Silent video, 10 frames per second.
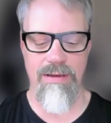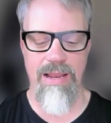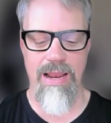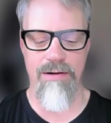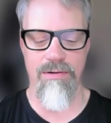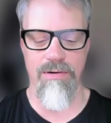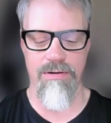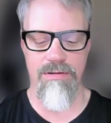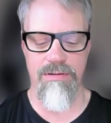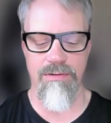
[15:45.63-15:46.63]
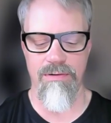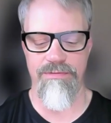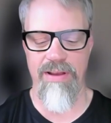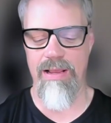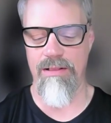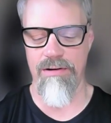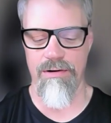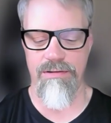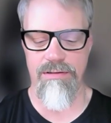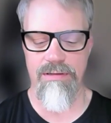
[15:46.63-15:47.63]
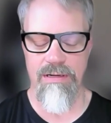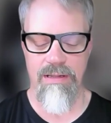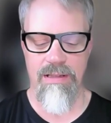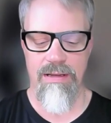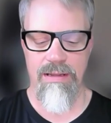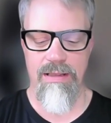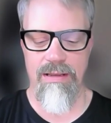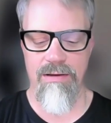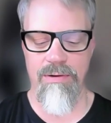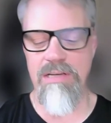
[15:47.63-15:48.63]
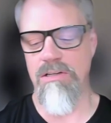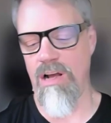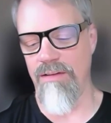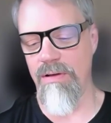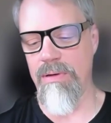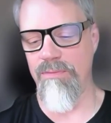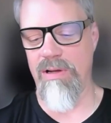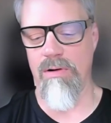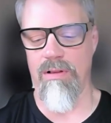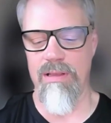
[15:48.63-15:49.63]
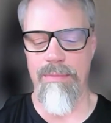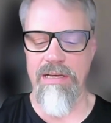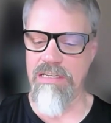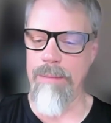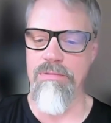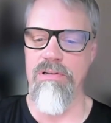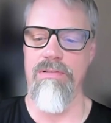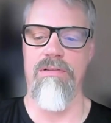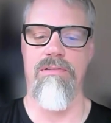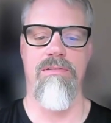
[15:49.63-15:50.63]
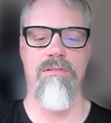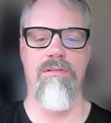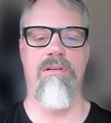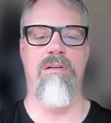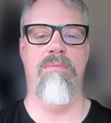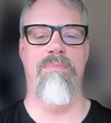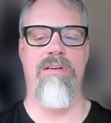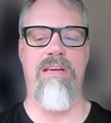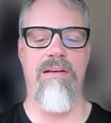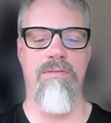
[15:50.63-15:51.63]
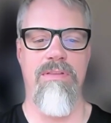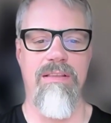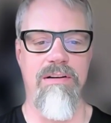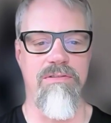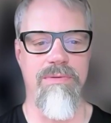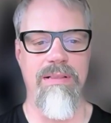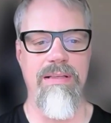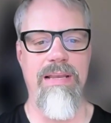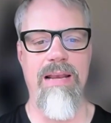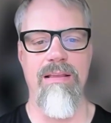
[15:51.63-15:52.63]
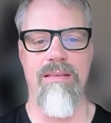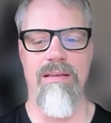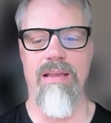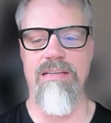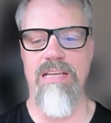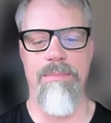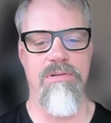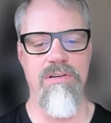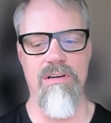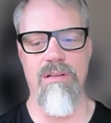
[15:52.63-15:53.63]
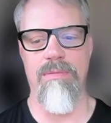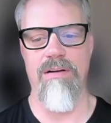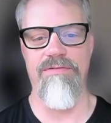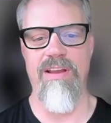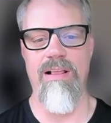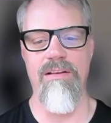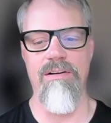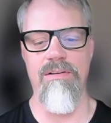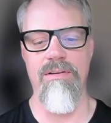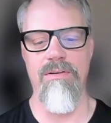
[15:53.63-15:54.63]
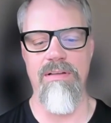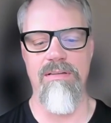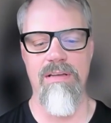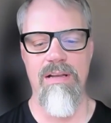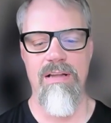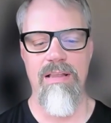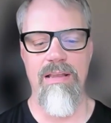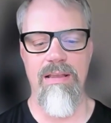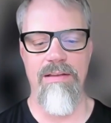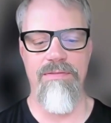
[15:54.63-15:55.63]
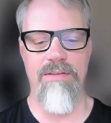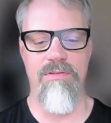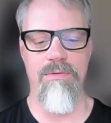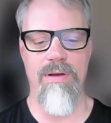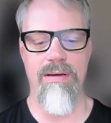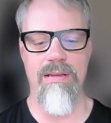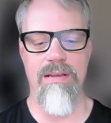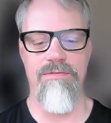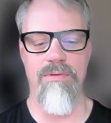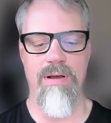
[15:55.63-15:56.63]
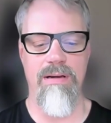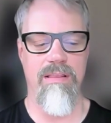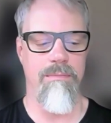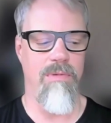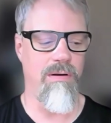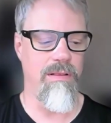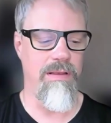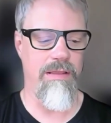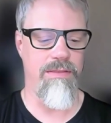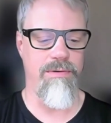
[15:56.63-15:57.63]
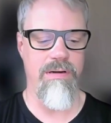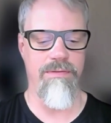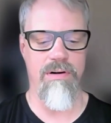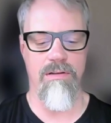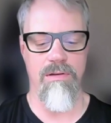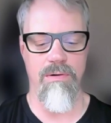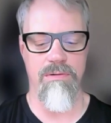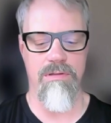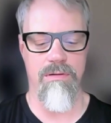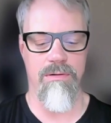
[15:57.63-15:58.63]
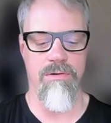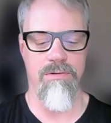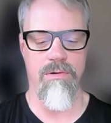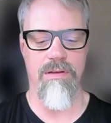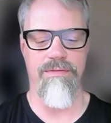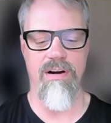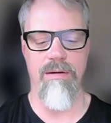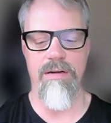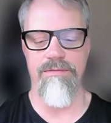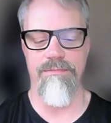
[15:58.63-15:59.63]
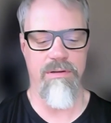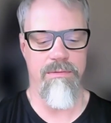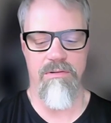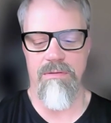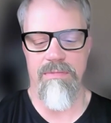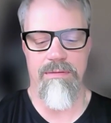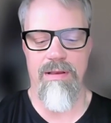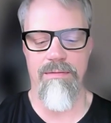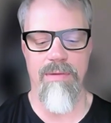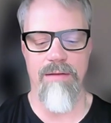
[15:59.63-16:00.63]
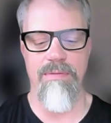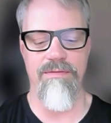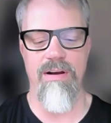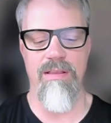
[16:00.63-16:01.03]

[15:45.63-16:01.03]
errors or failures, in Java we call them exceptions, but I don't think there's really anything exceptional about failure. It's if you're running the monolith or in a very closed controlled environment, there might be